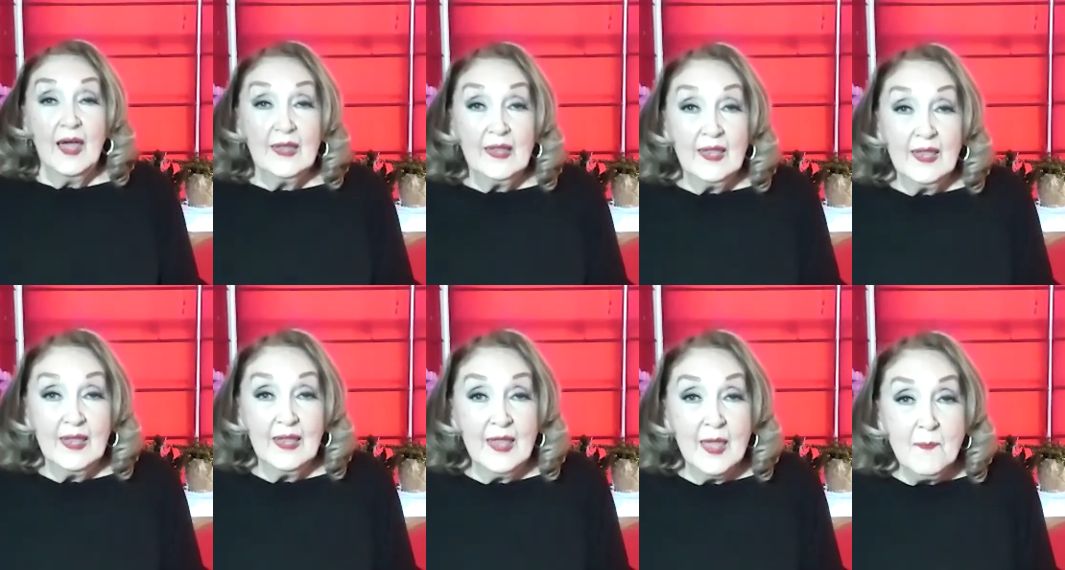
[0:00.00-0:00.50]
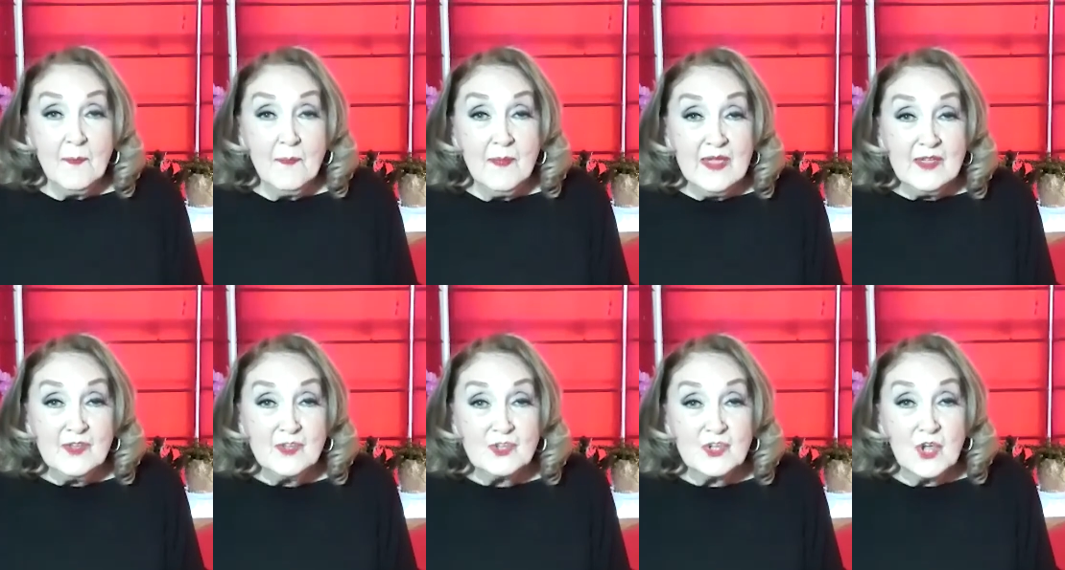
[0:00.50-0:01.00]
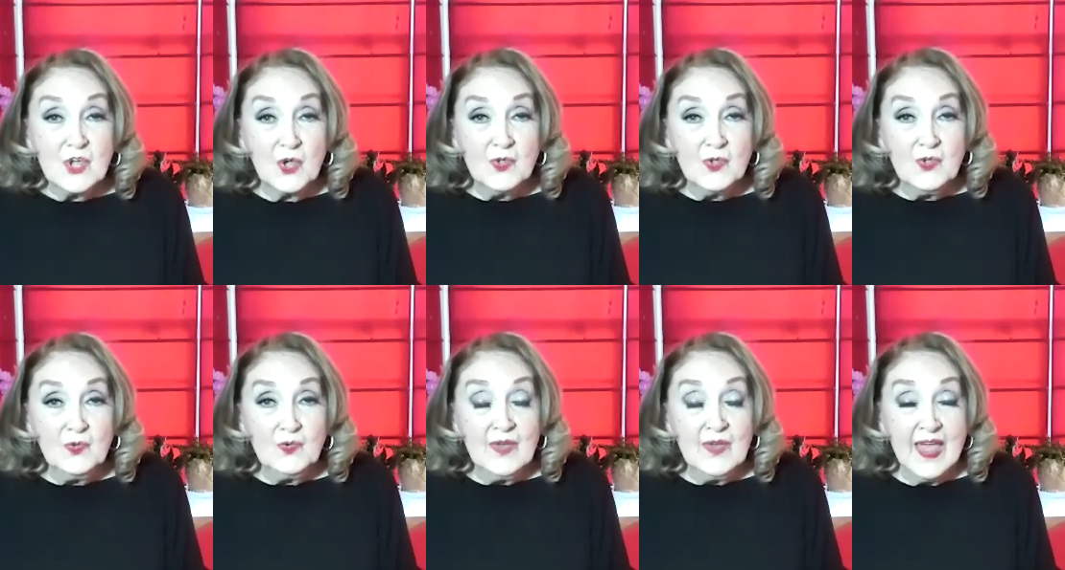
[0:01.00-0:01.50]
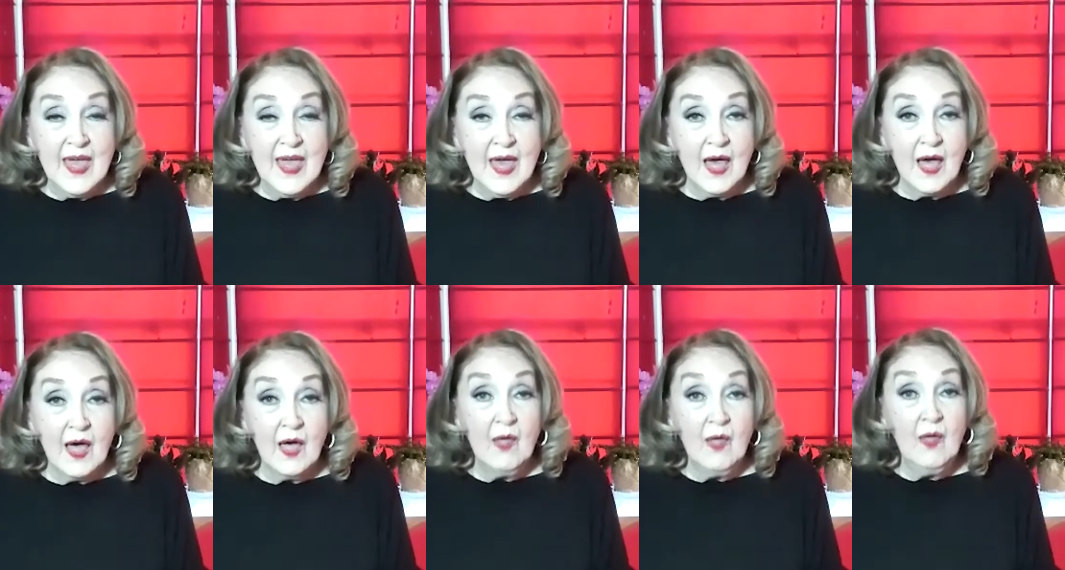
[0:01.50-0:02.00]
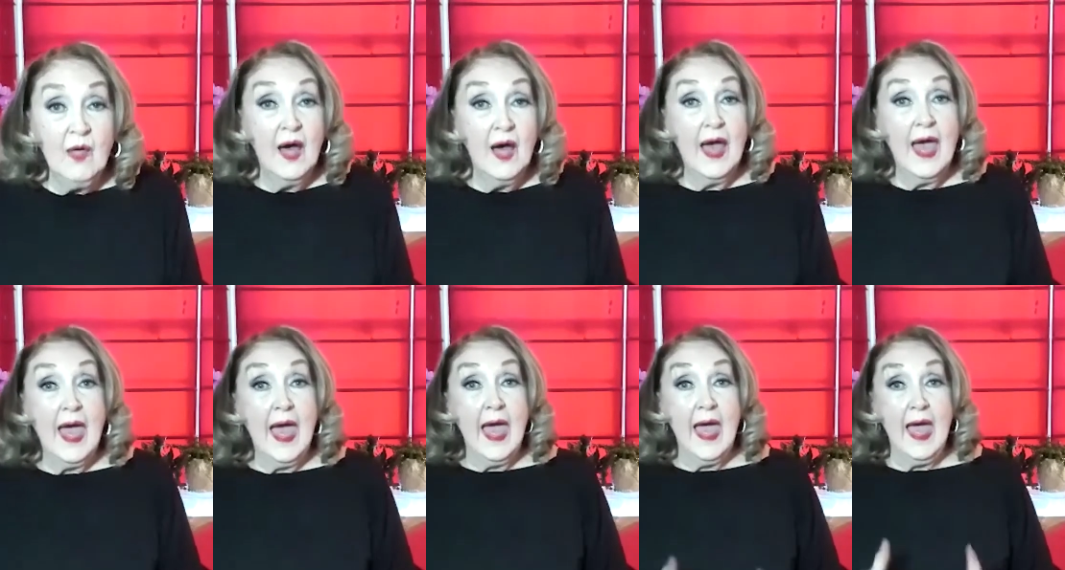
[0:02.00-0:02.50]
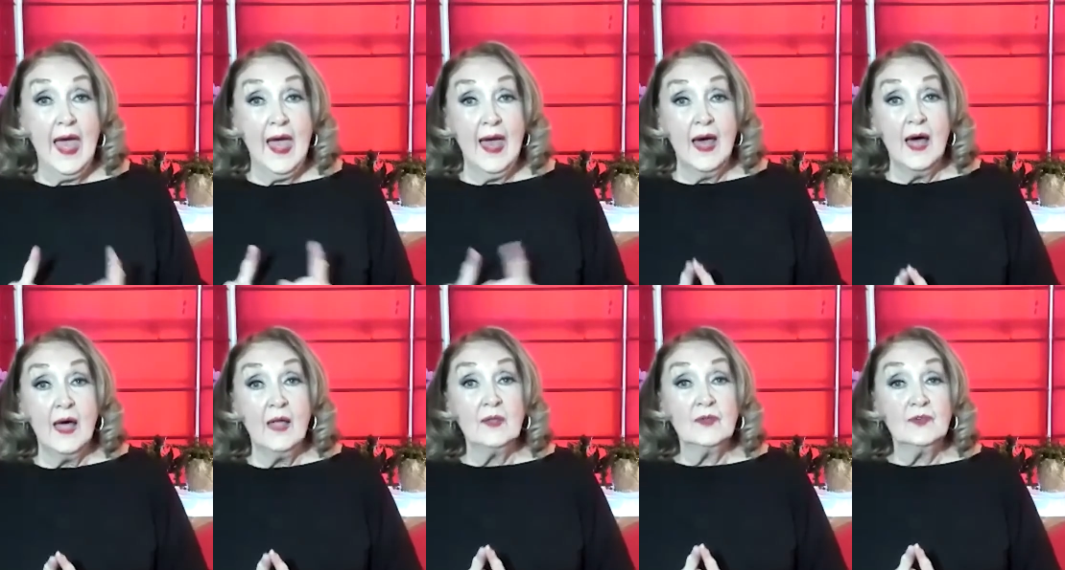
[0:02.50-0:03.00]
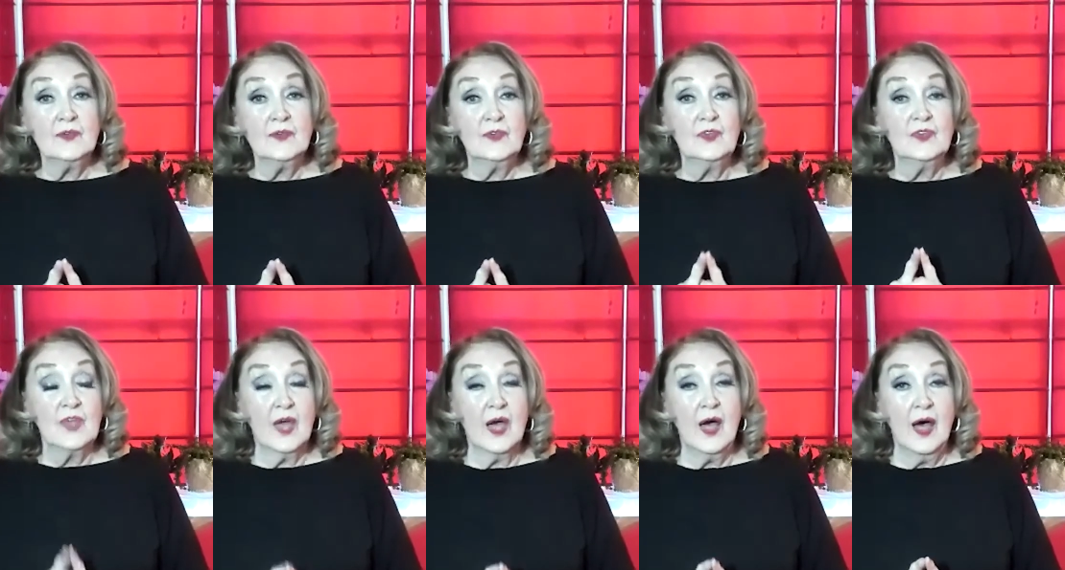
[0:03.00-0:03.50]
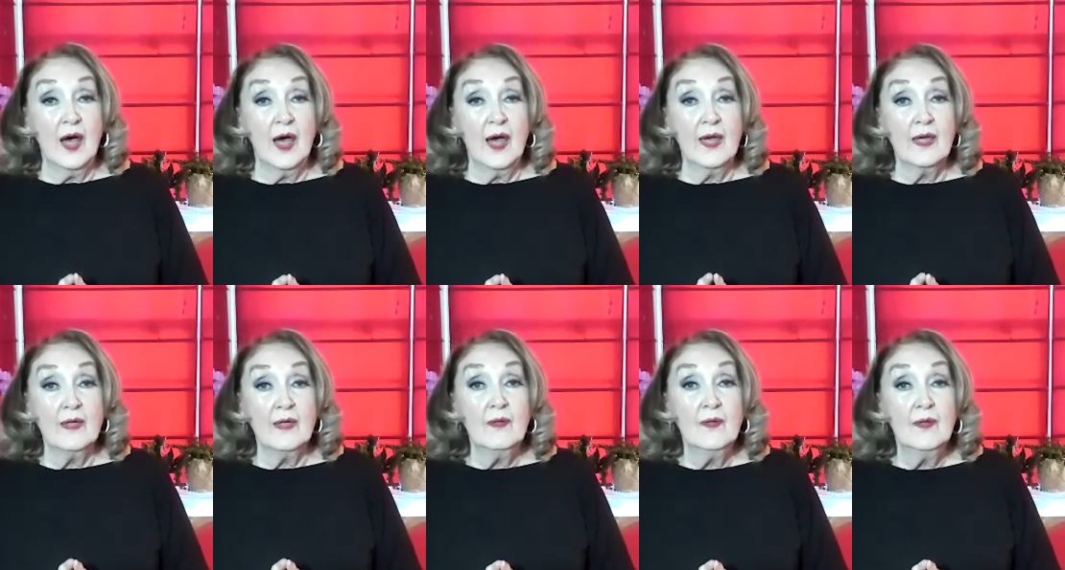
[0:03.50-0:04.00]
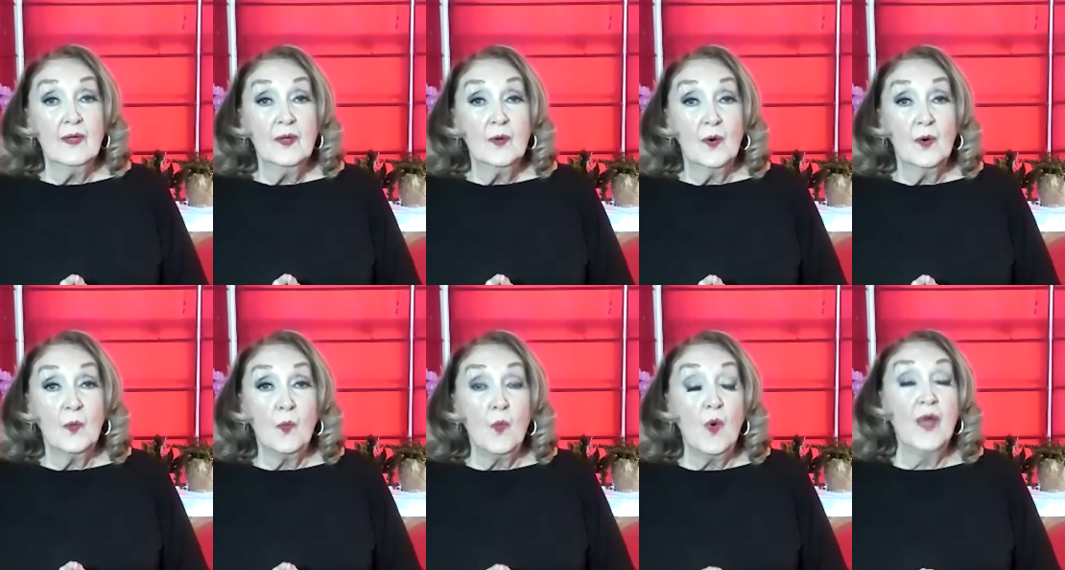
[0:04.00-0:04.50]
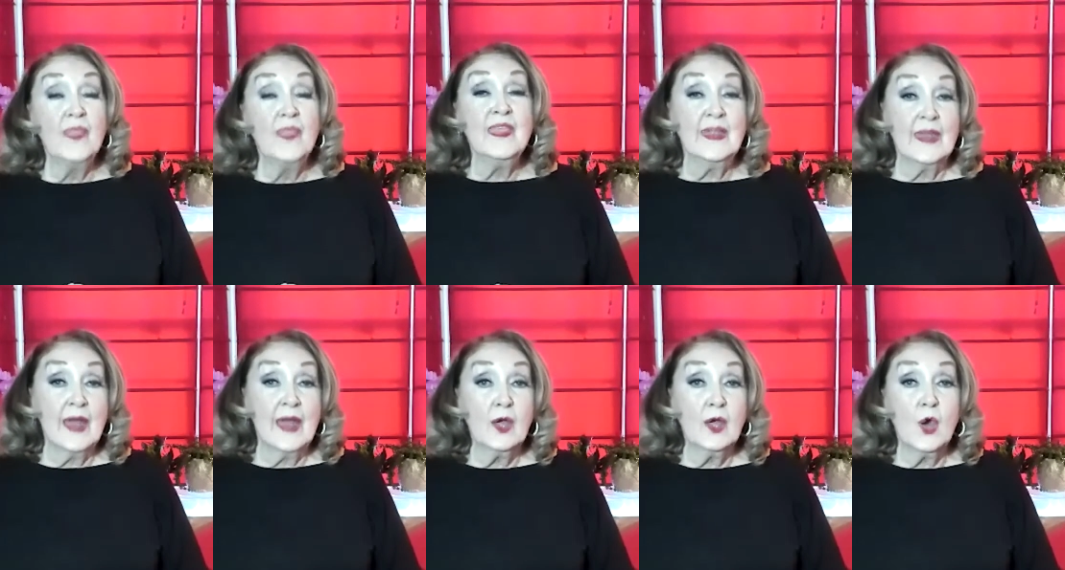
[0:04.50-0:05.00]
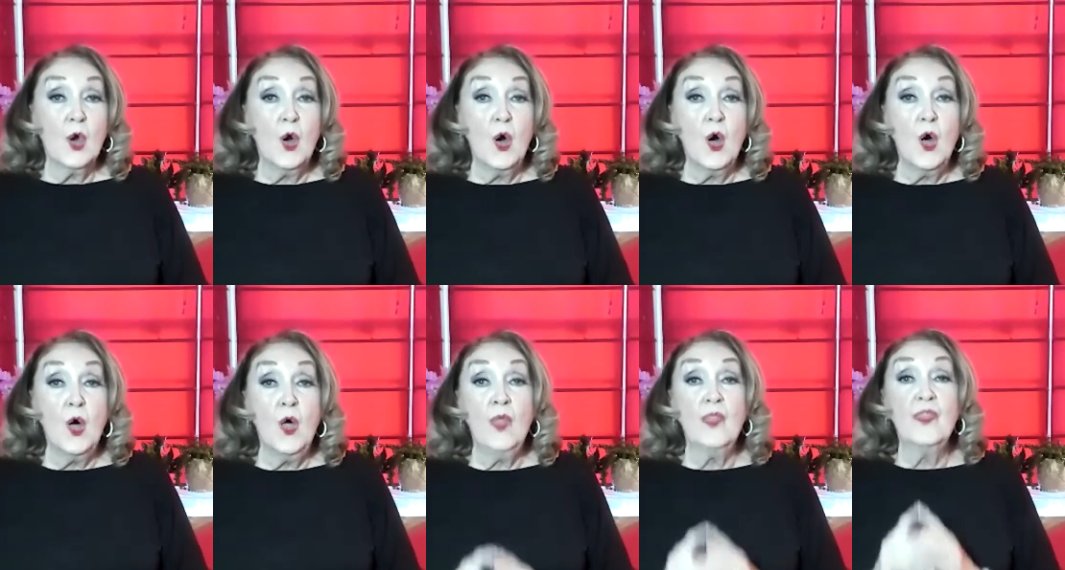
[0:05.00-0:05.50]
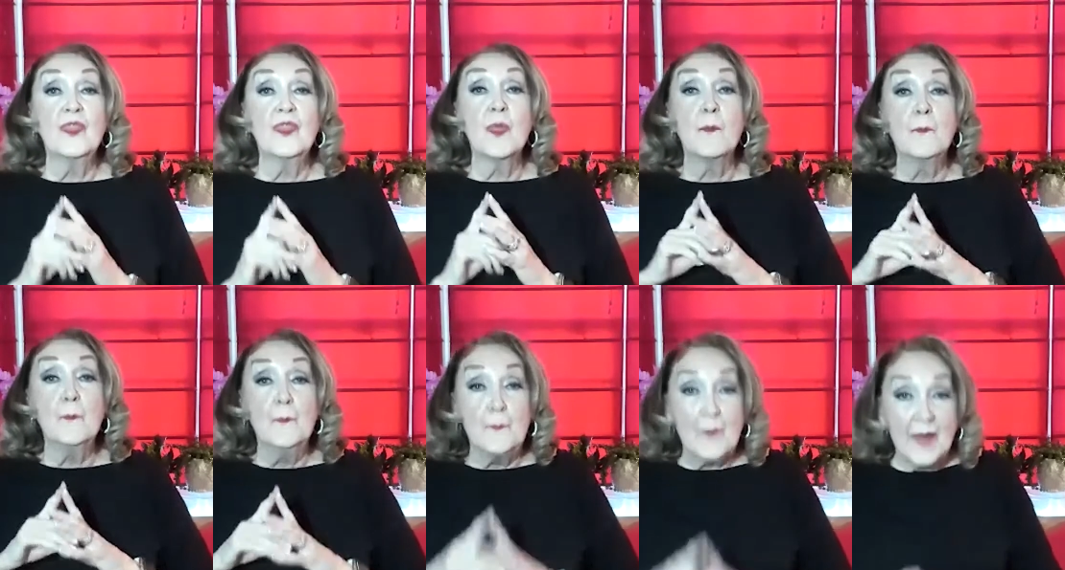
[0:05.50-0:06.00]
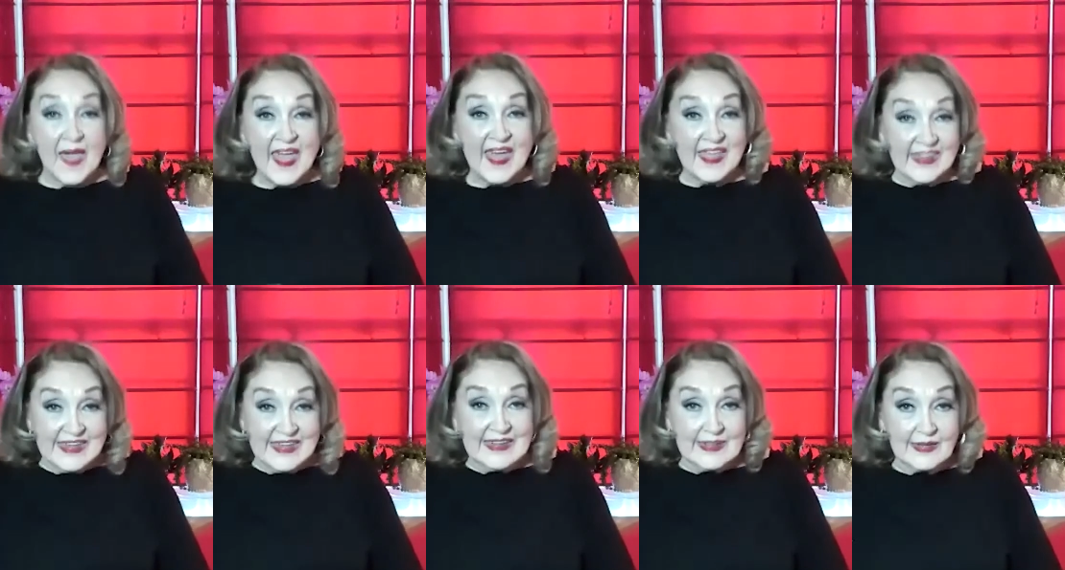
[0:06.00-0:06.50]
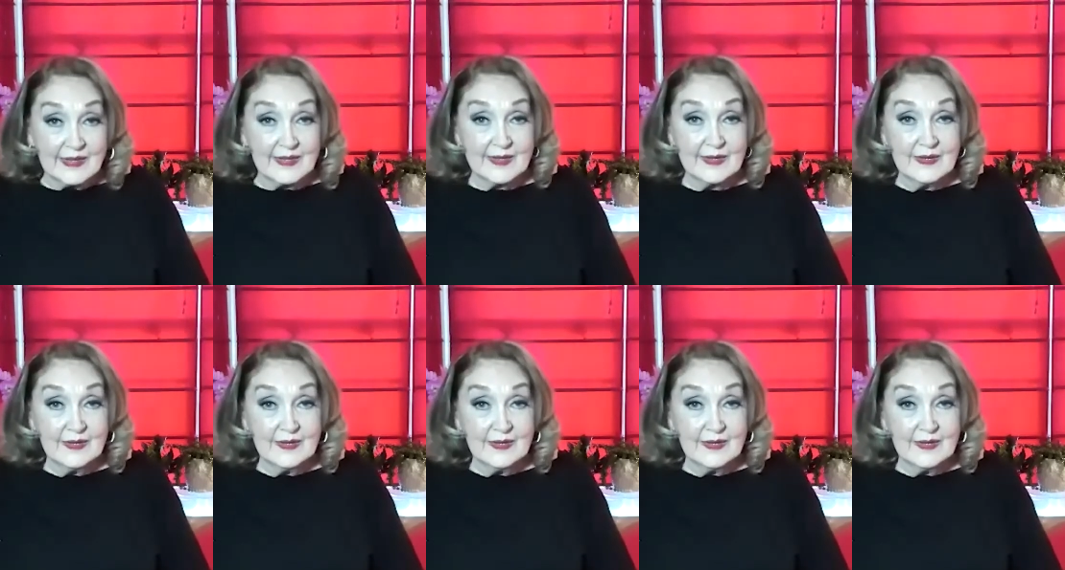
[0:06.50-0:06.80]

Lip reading: let me show you now how to tie one that I call the bandit.